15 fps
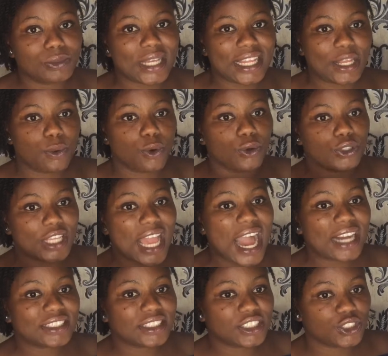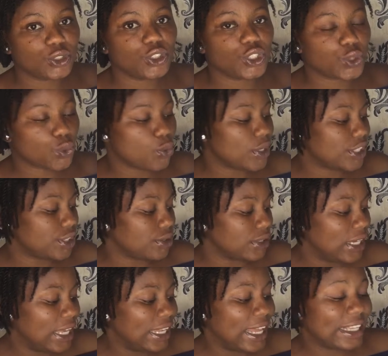that they ask you this question,
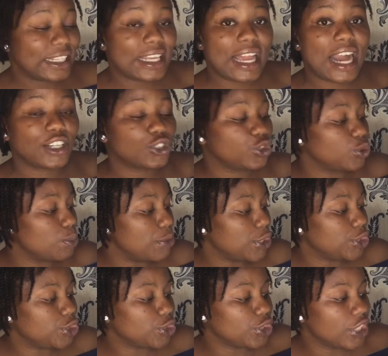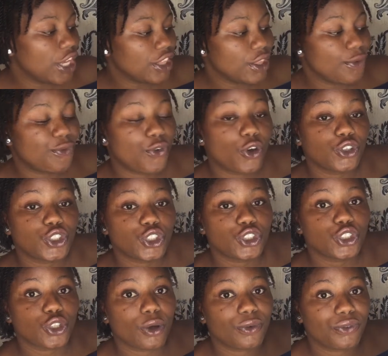like they ask you to mention the
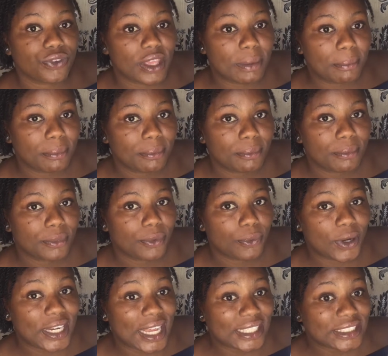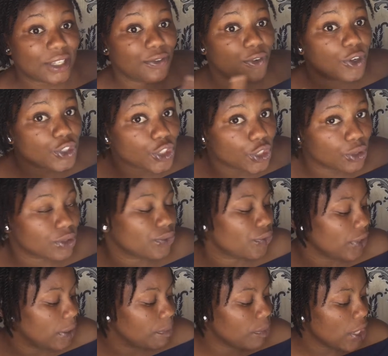functions of fame. Why do I say function of
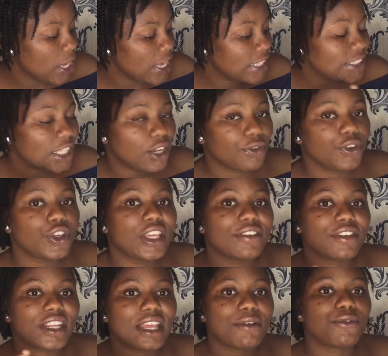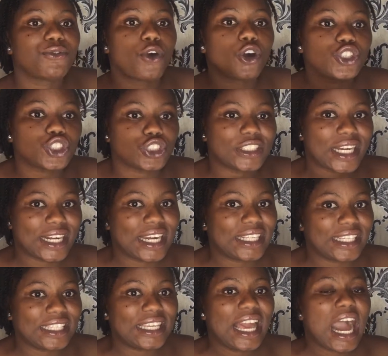fame? Instead of you giving them function
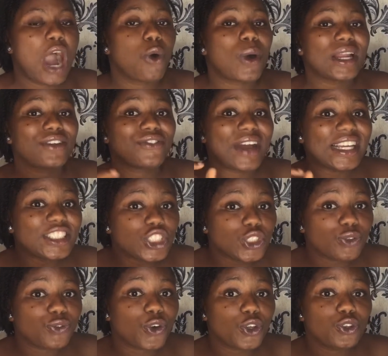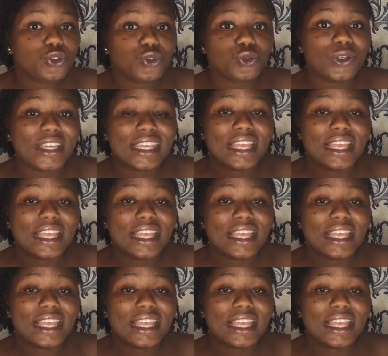directly, I would advise you, for you to